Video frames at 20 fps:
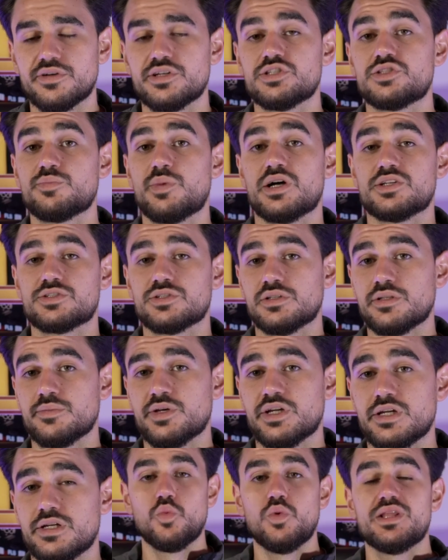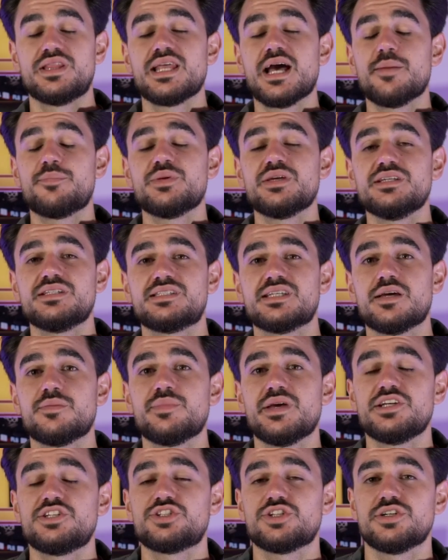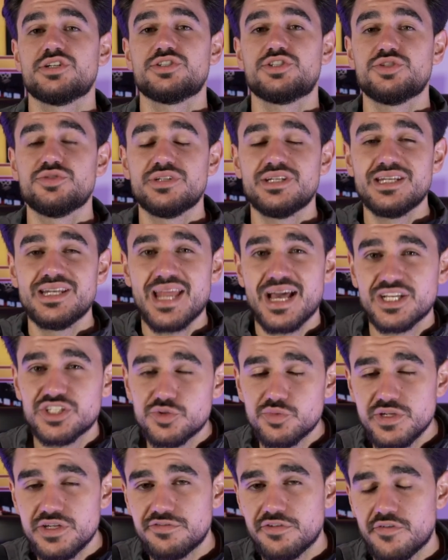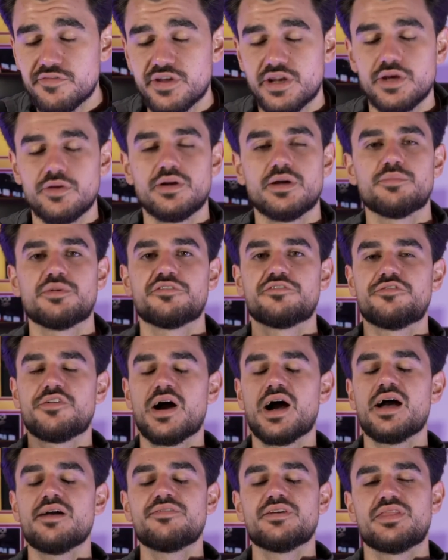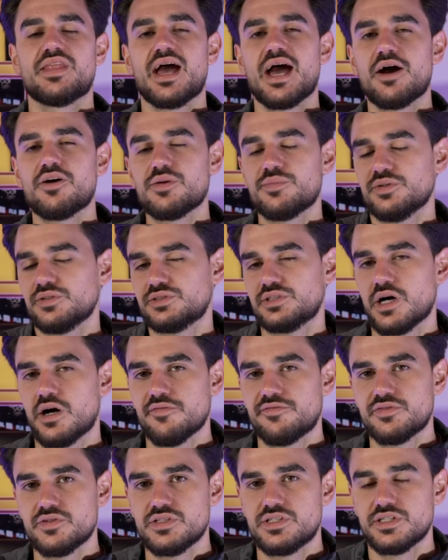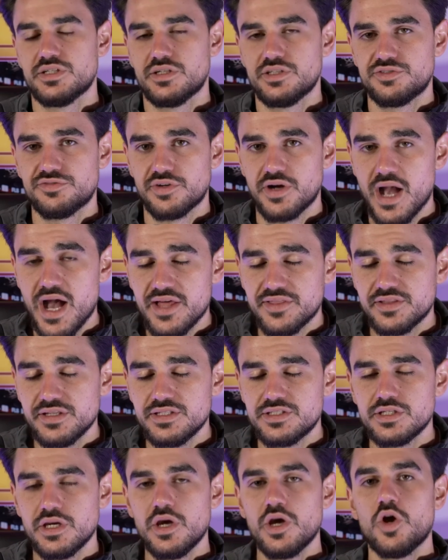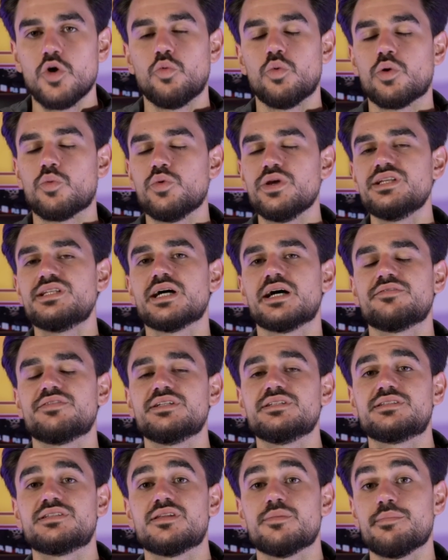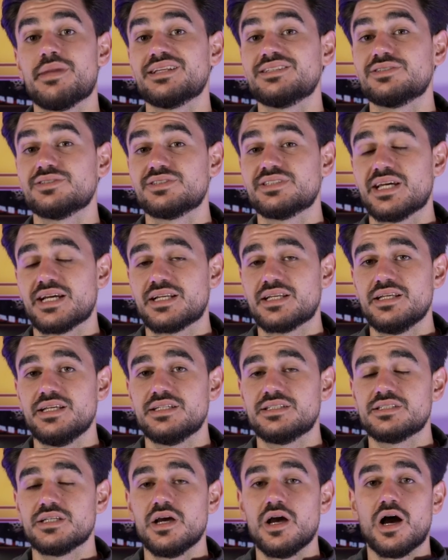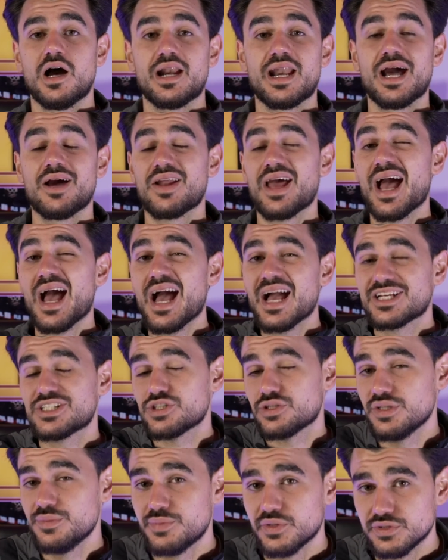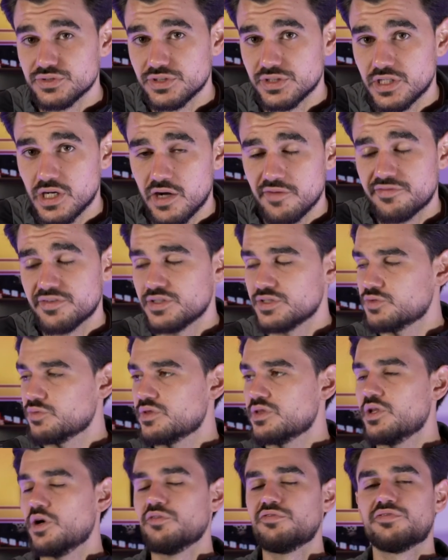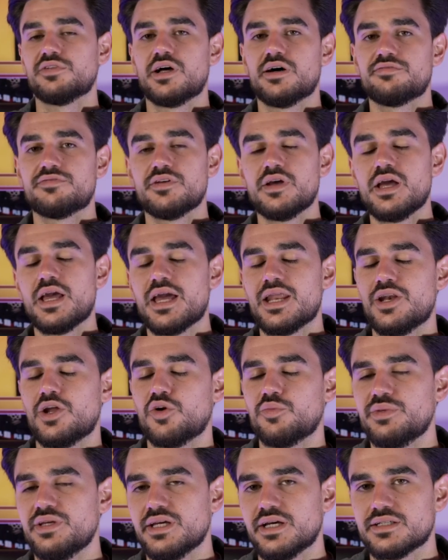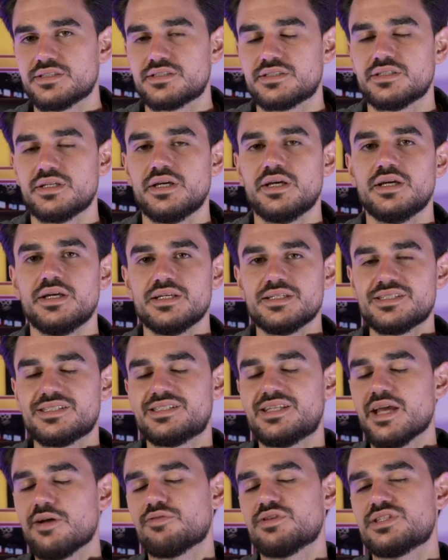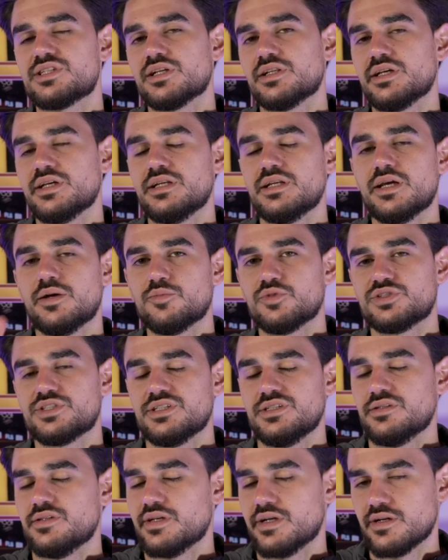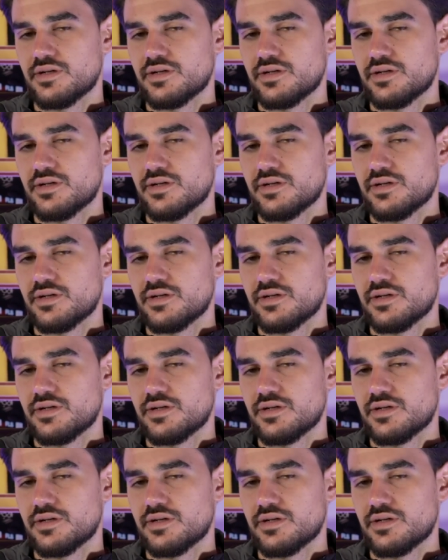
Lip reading: and spots are limited. With that being said, make sure to tune in next week for video number 5 in the How to Build Confidence series for athletes, where we dive into the mental techniques on how to actually build your confidence with no fluff and no BS. Stay resilient, and we'll see you there.